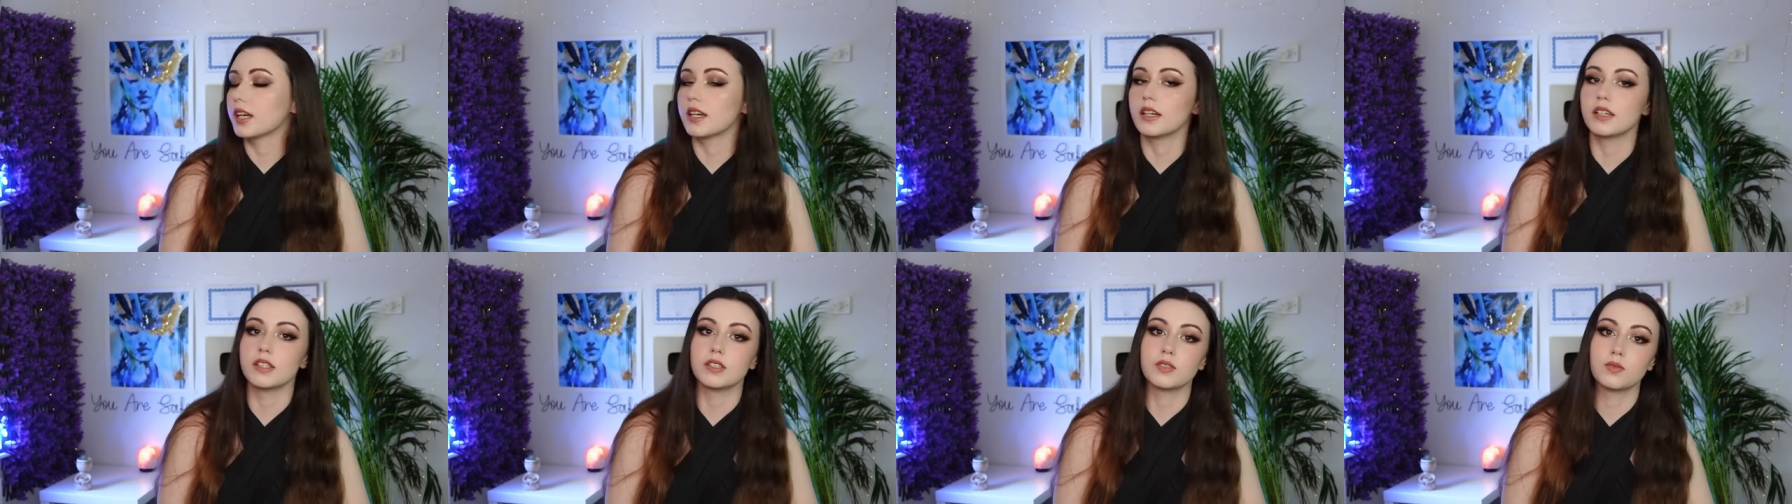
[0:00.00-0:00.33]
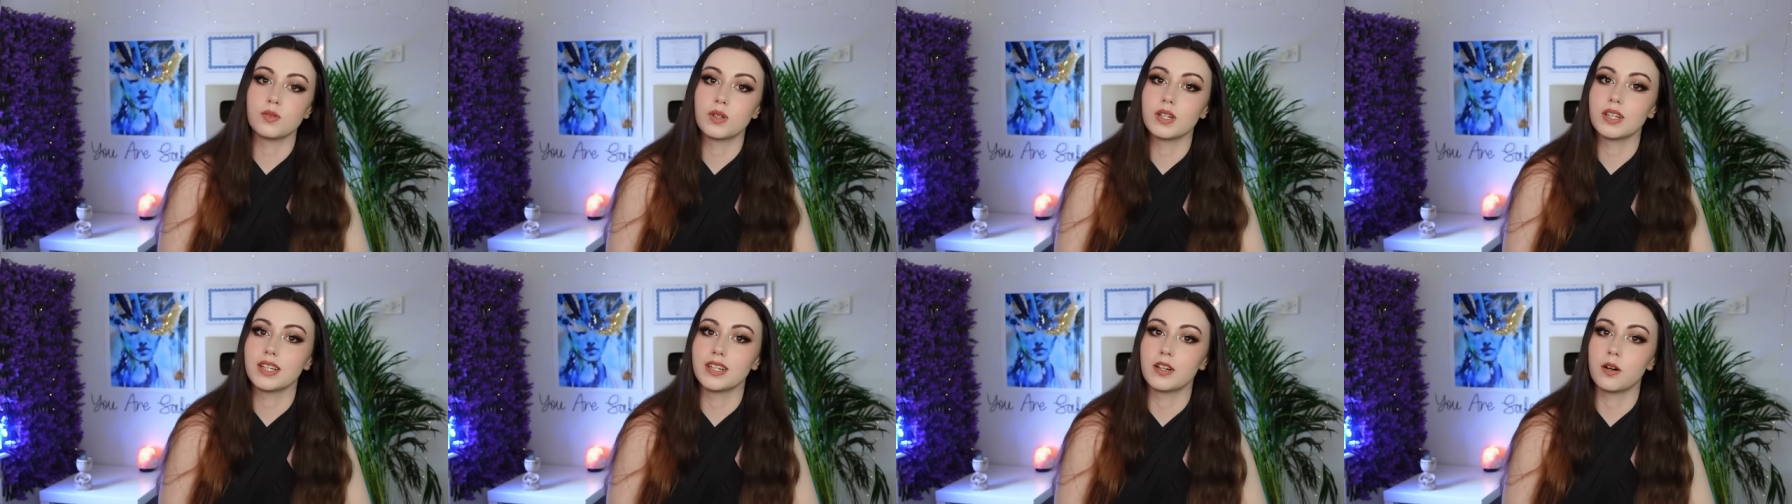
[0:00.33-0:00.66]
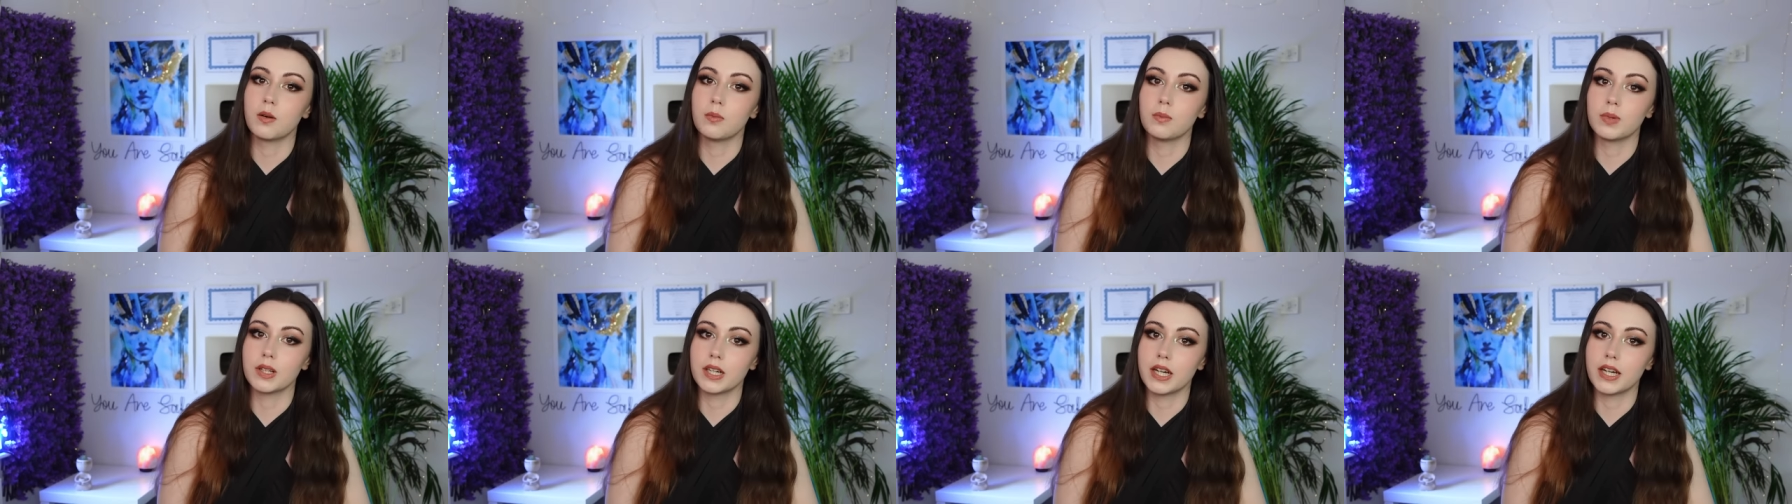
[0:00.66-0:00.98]
It's really
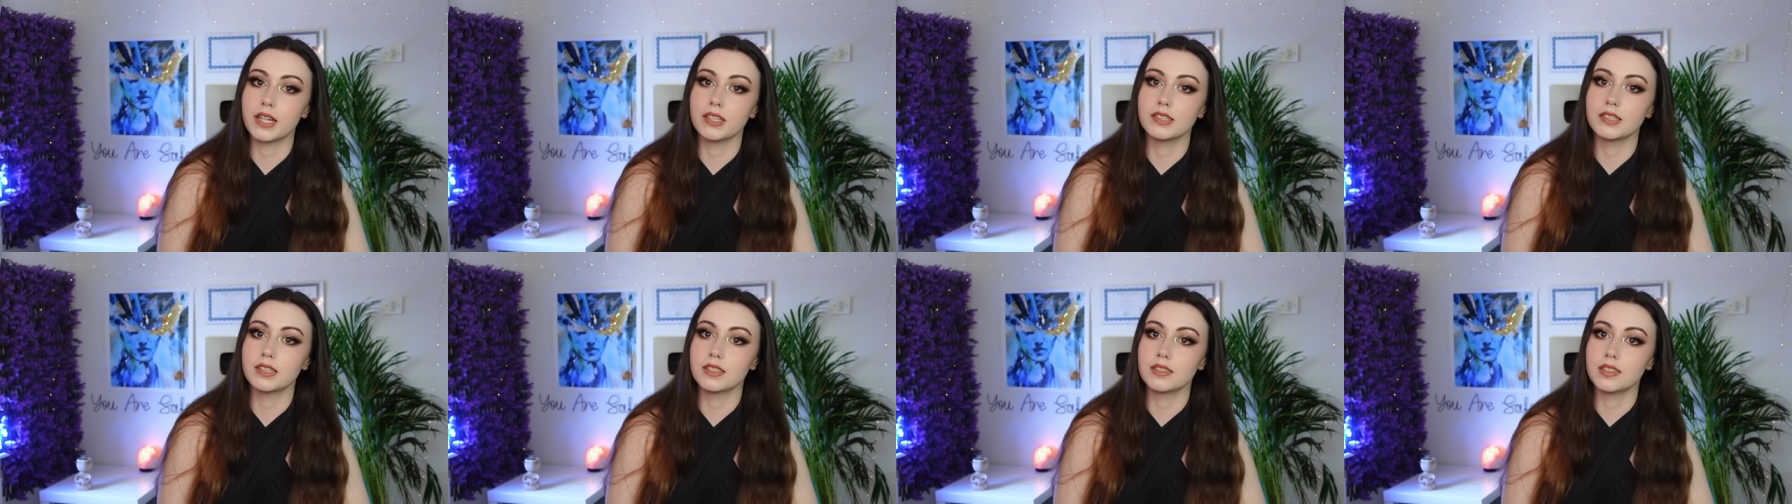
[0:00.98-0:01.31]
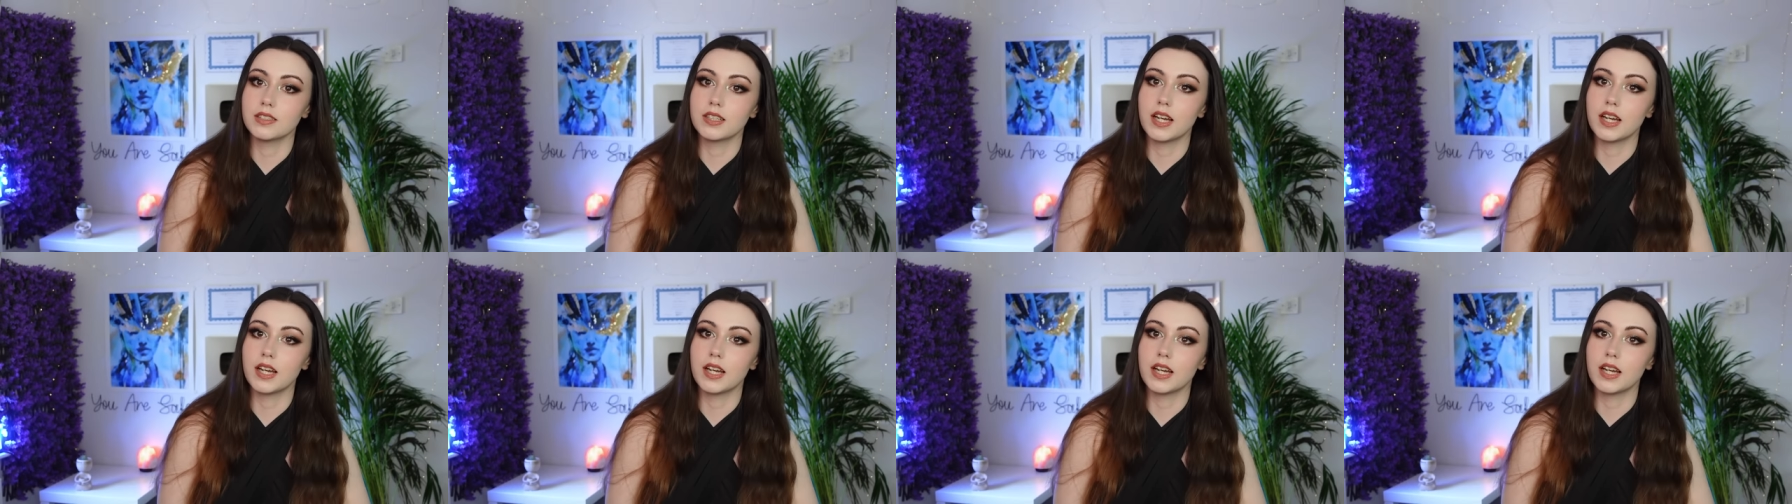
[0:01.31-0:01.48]
complicated.